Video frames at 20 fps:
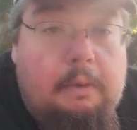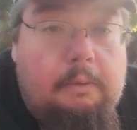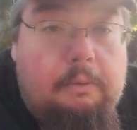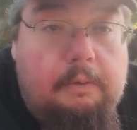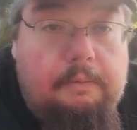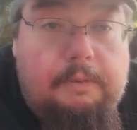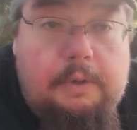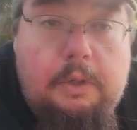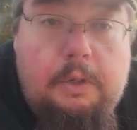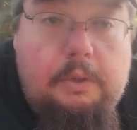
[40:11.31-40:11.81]

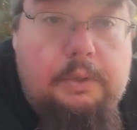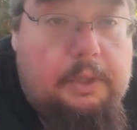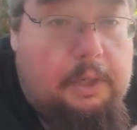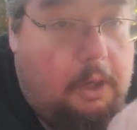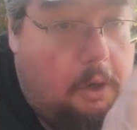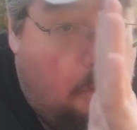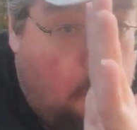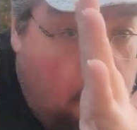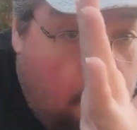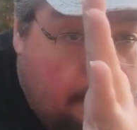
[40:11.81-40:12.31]
reviews
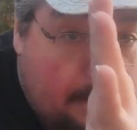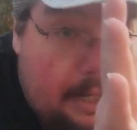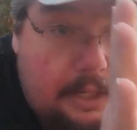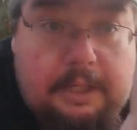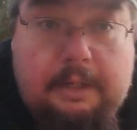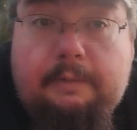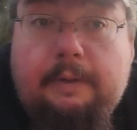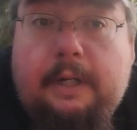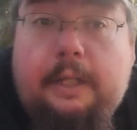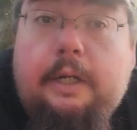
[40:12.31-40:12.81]
and a whole
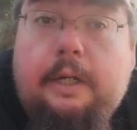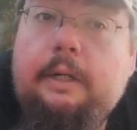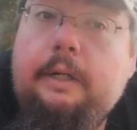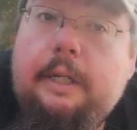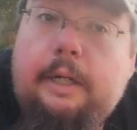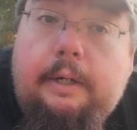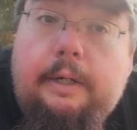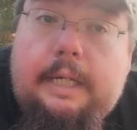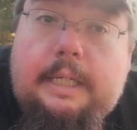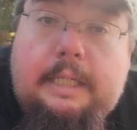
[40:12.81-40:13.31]
bunch of other
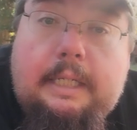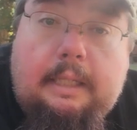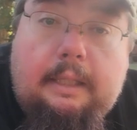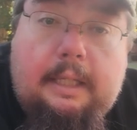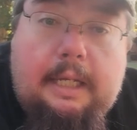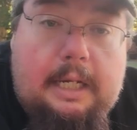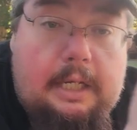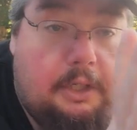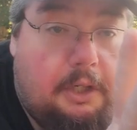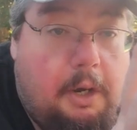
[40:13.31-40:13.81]
interesting
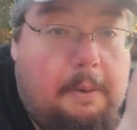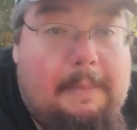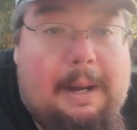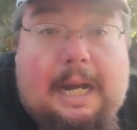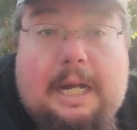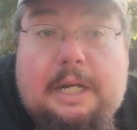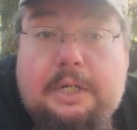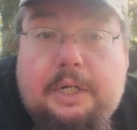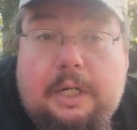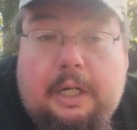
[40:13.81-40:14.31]
things. Go
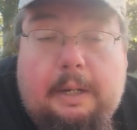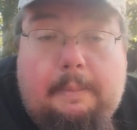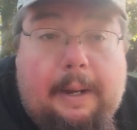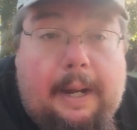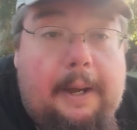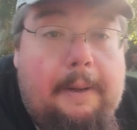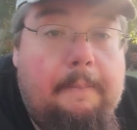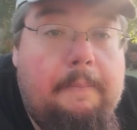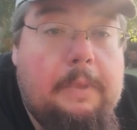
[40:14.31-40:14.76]
by and check them out.